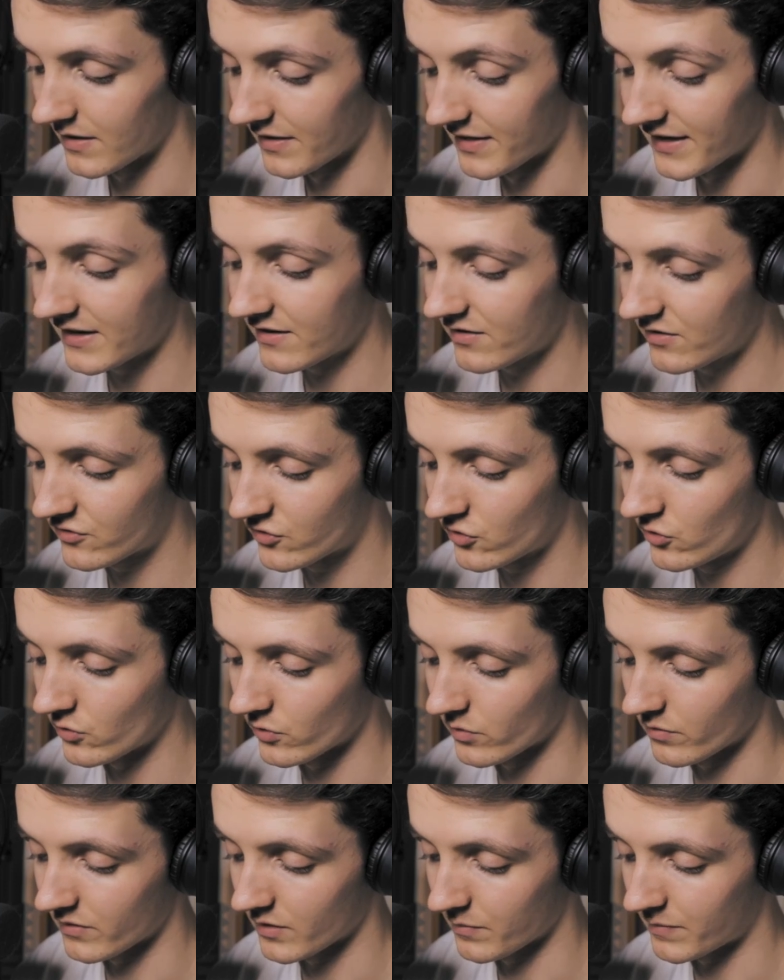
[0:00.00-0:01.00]
Then,
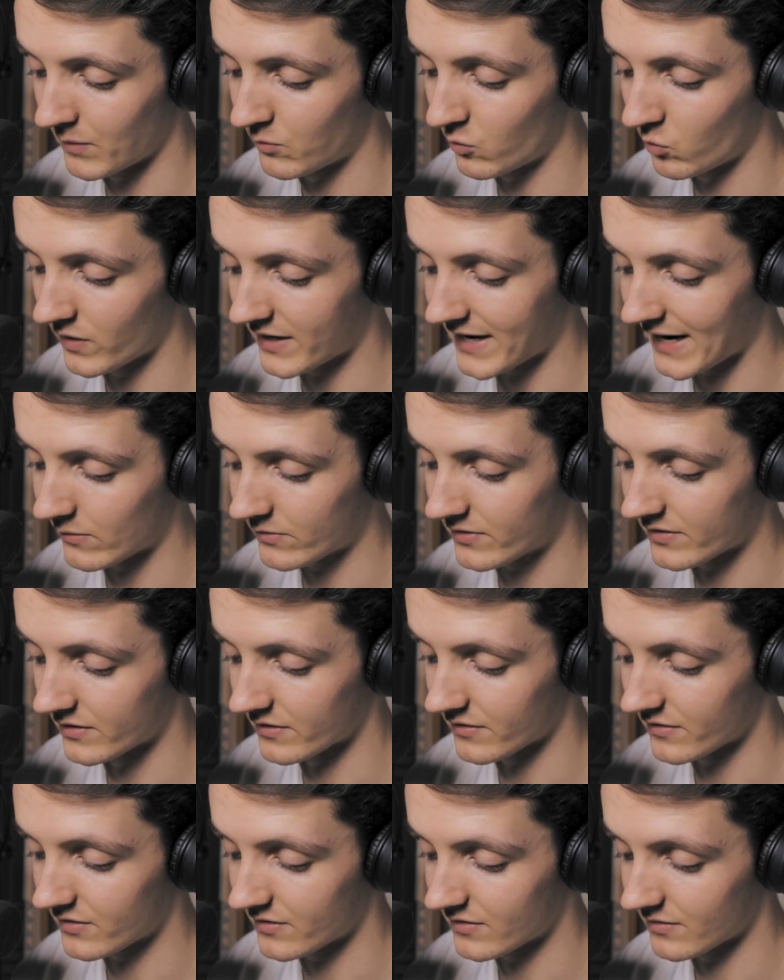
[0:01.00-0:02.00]
too, the people were
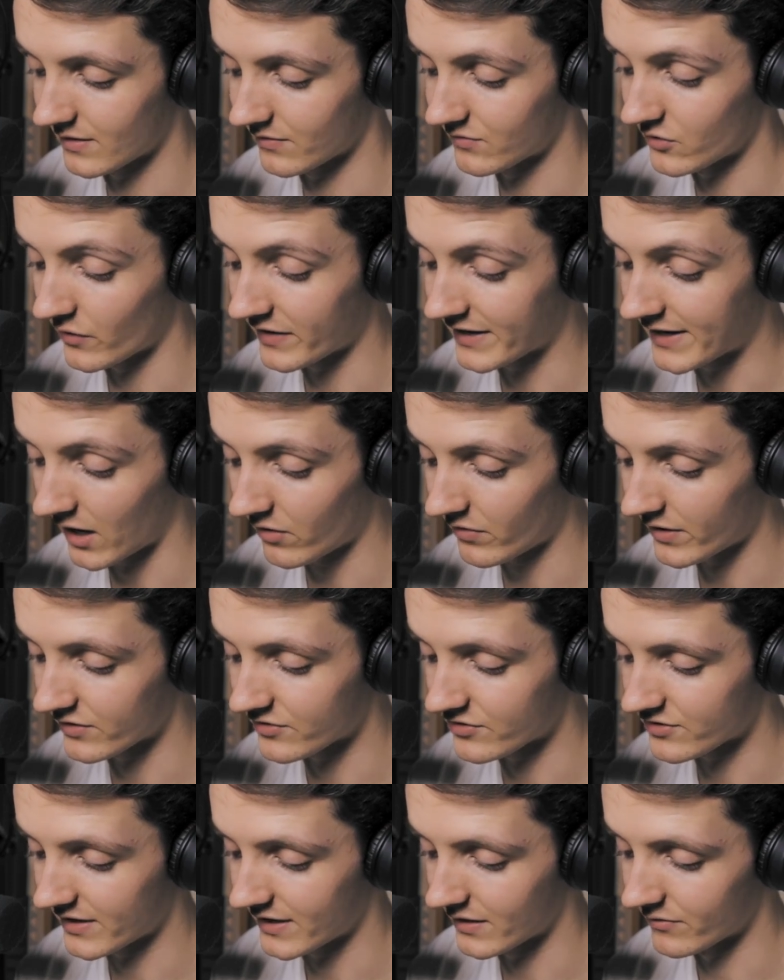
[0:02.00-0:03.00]
countenanced, if not
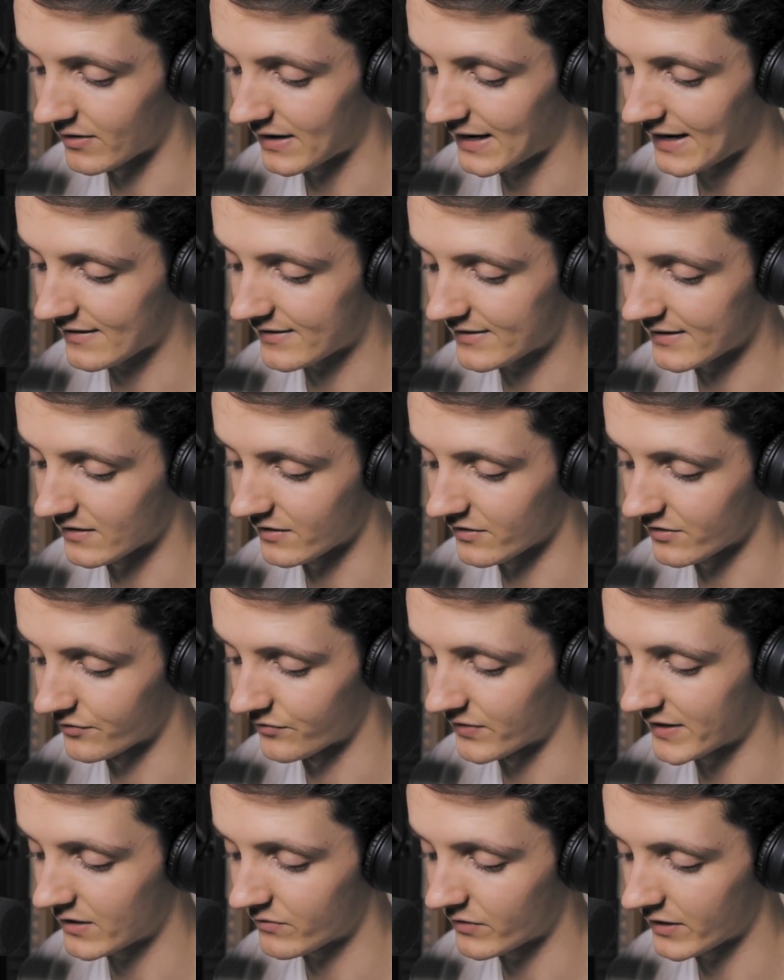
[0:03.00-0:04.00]
encouraged, in relaxing the
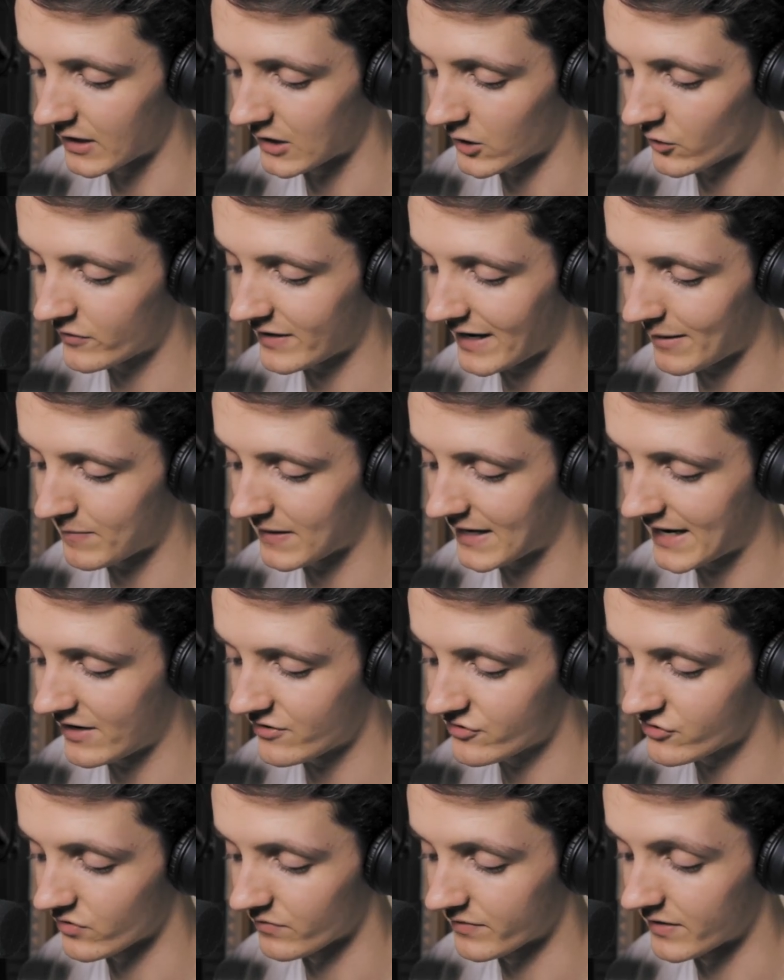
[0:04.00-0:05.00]
severe and close
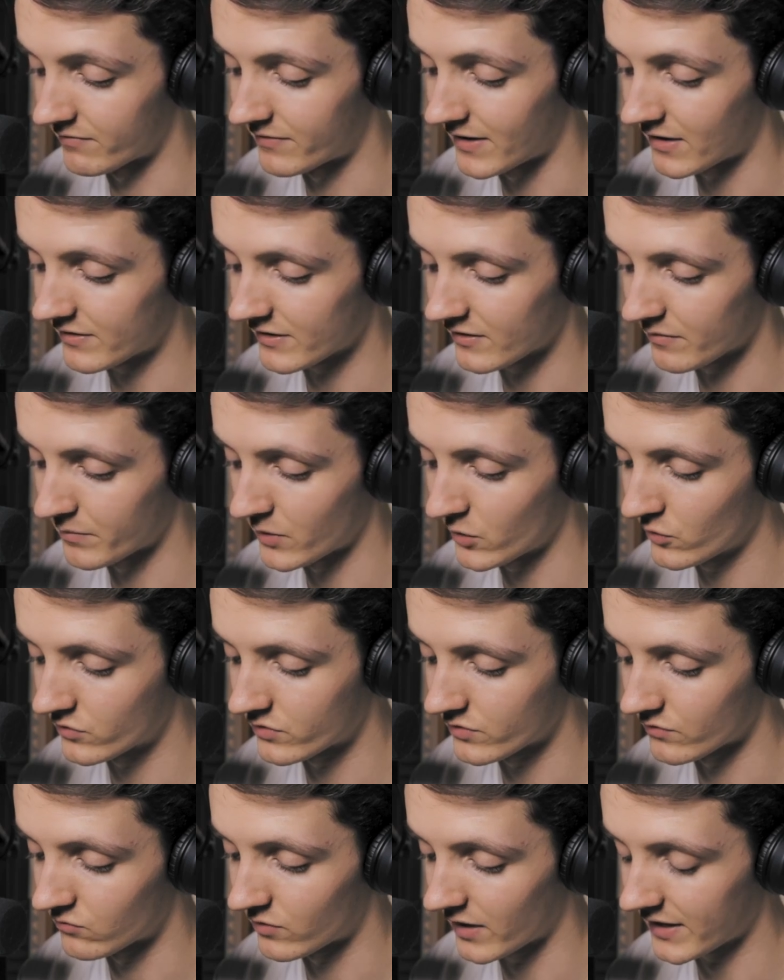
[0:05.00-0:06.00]
application of their various
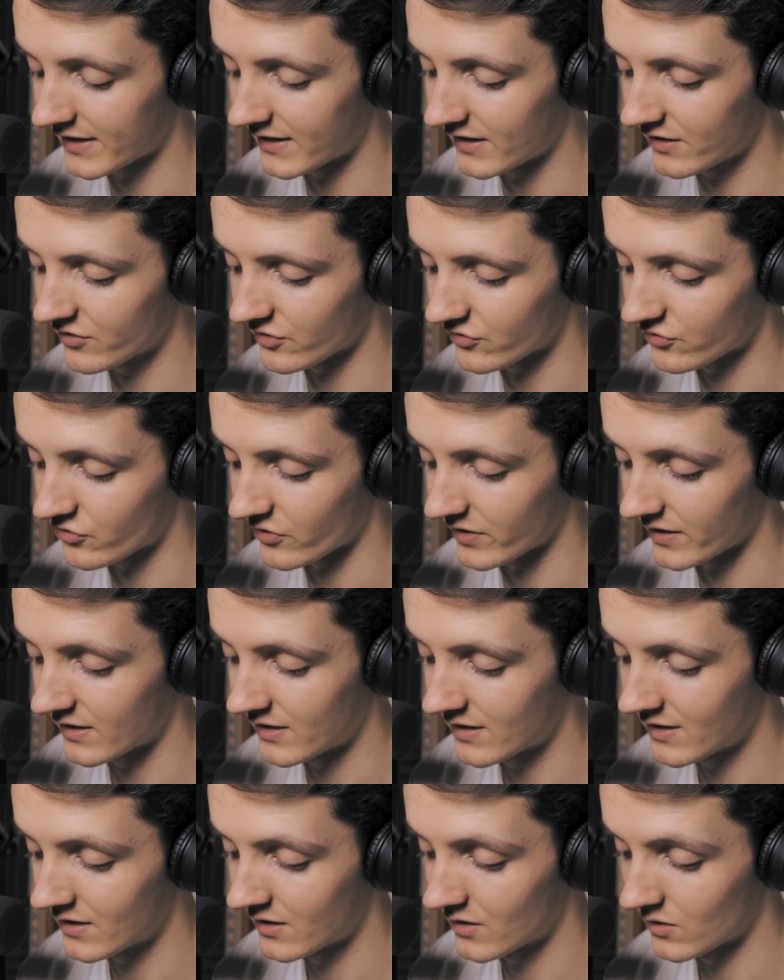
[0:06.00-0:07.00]
modes of rugged industry,
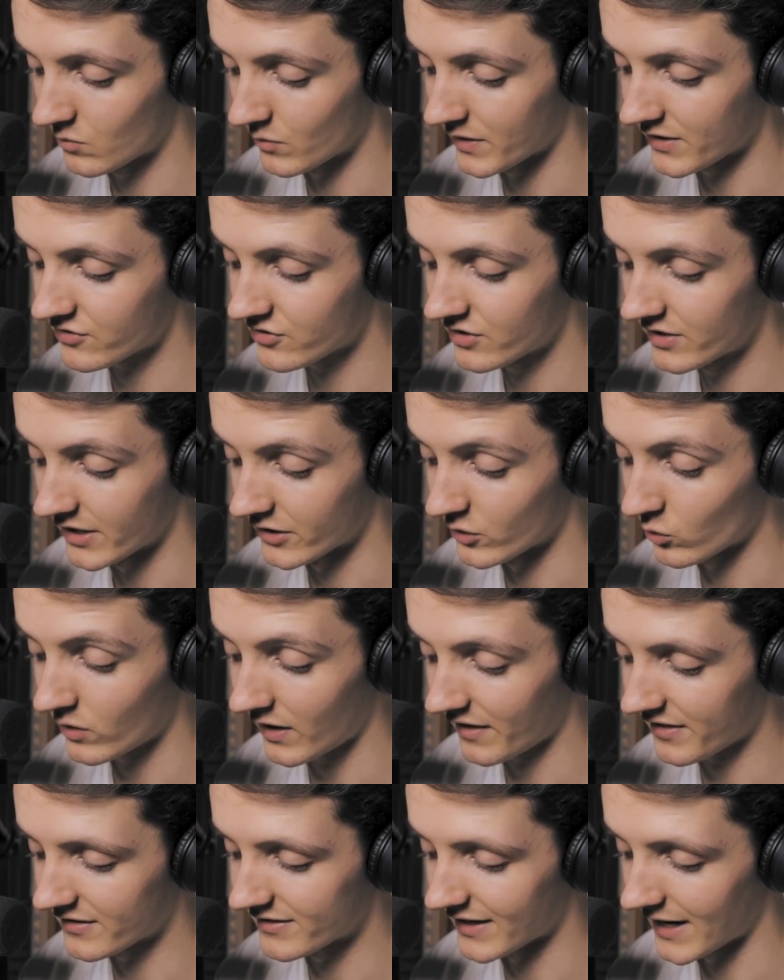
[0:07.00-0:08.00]
which, at
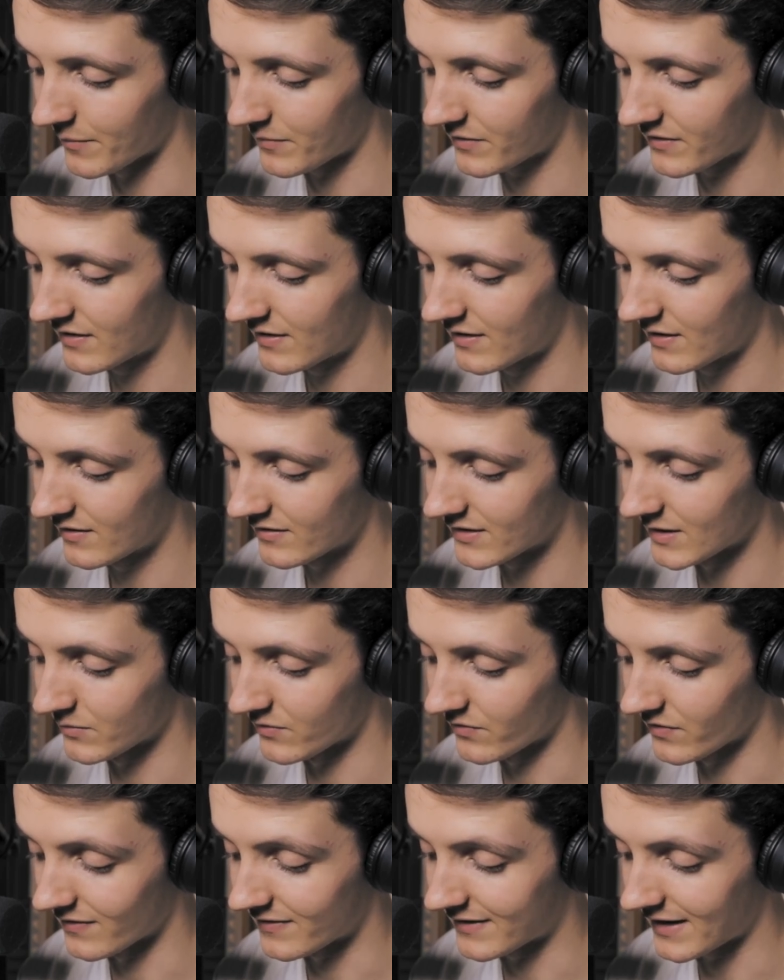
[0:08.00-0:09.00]
all other times,
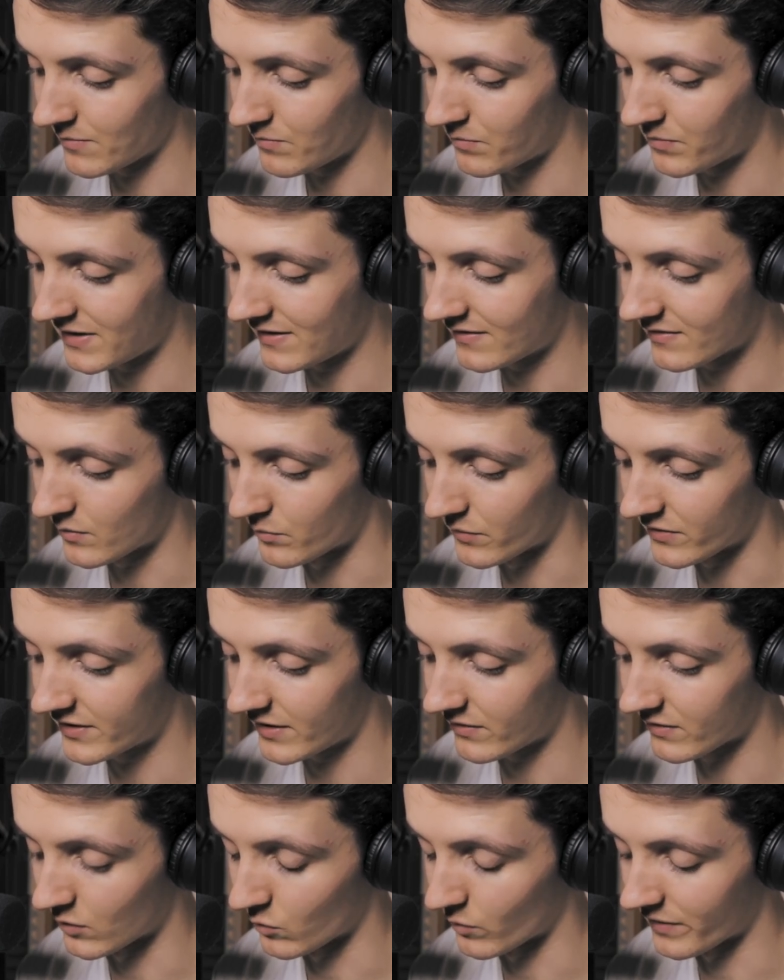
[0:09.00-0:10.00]
seemed of the same piece and
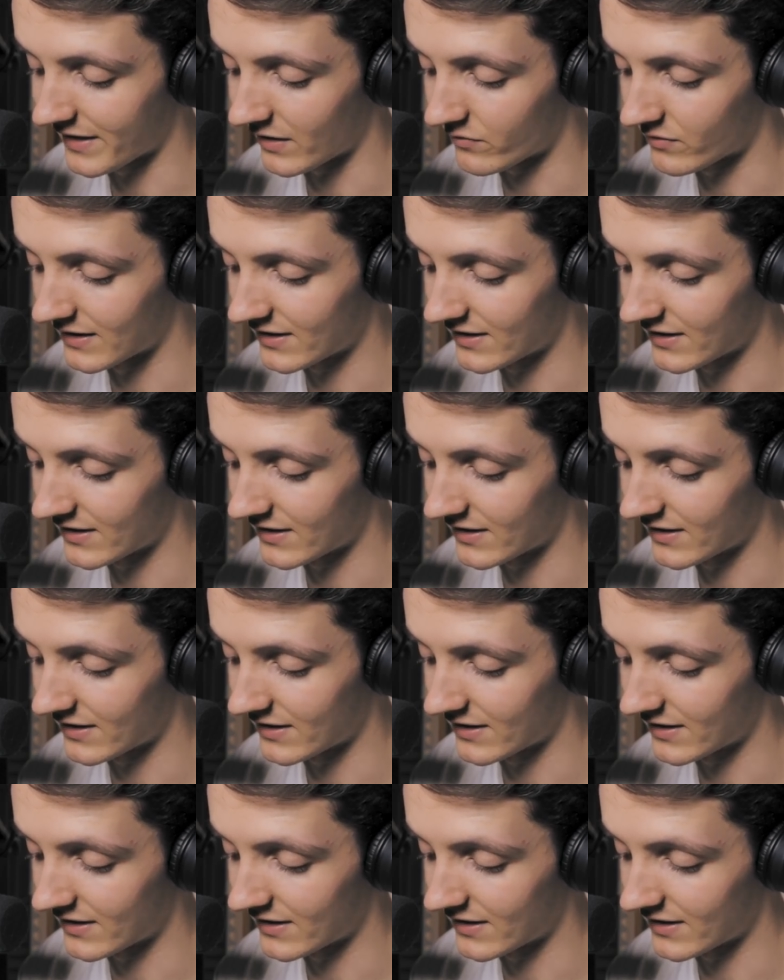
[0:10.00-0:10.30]
material with their